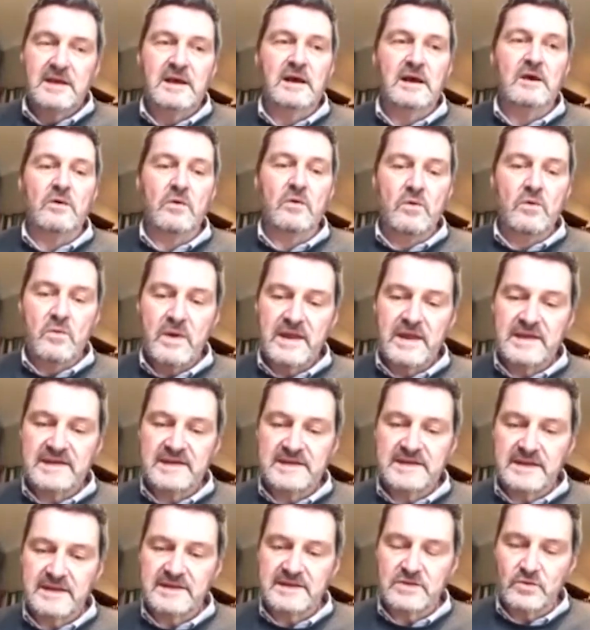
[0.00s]
always
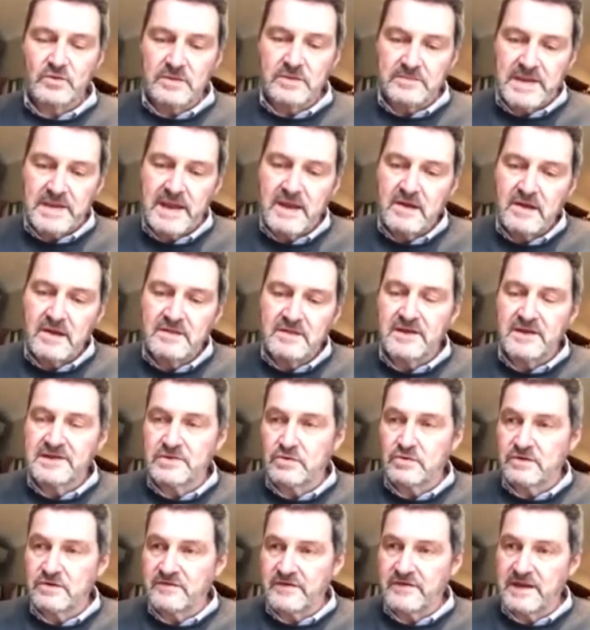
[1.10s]
seeks to empower those who are
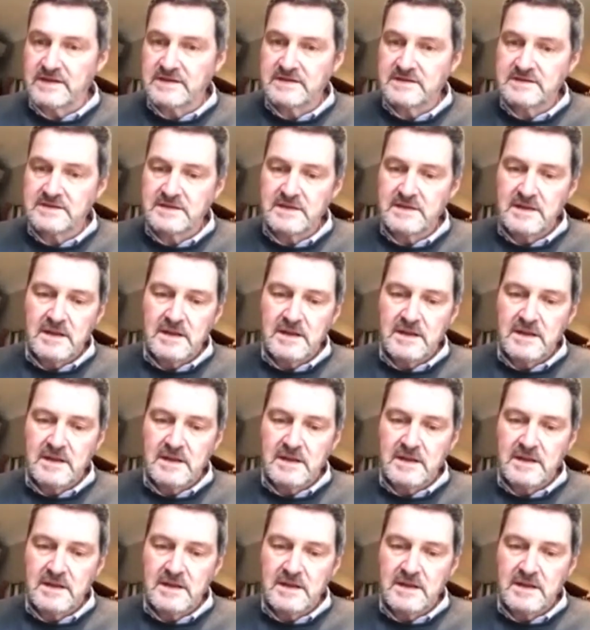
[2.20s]
affected